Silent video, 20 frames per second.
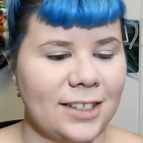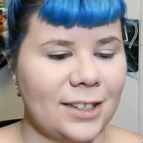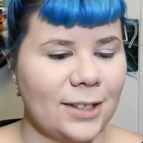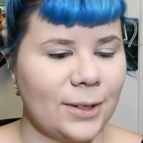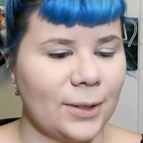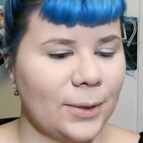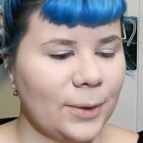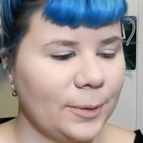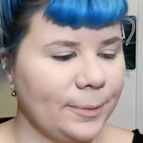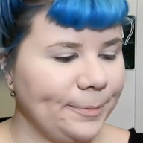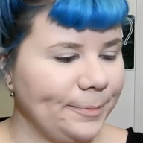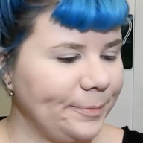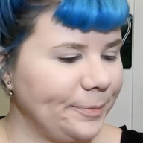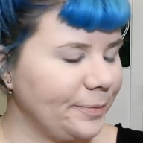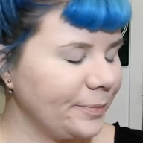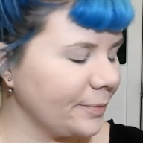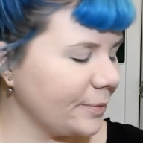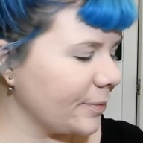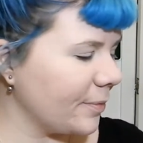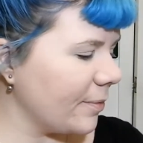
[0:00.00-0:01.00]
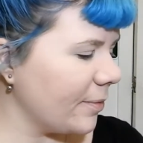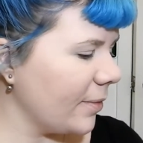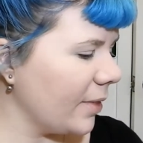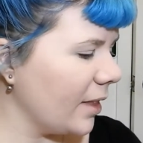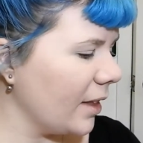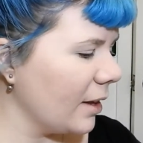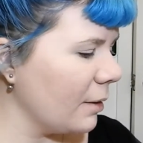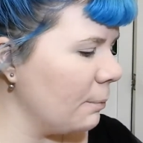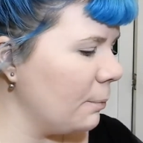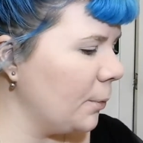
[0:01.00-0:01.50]
So
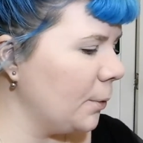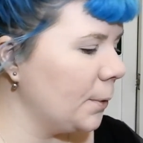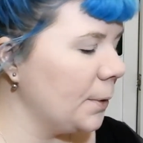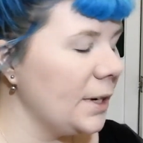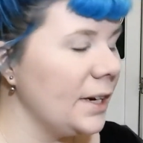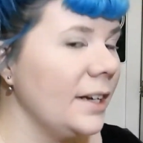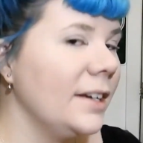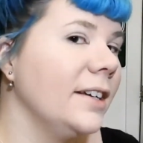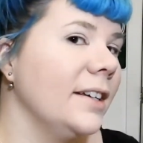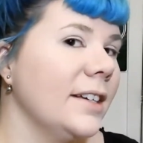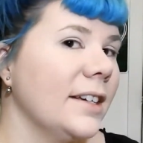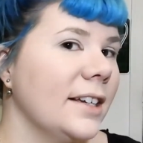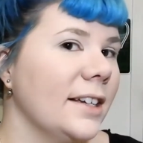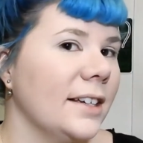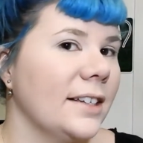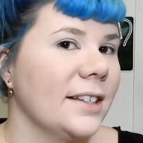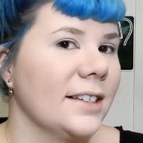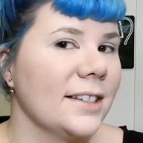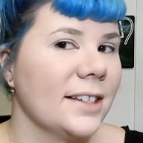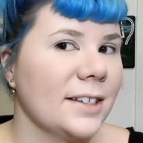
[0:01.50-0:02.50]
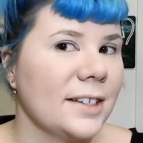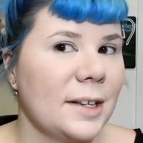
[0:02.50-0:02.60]
putting a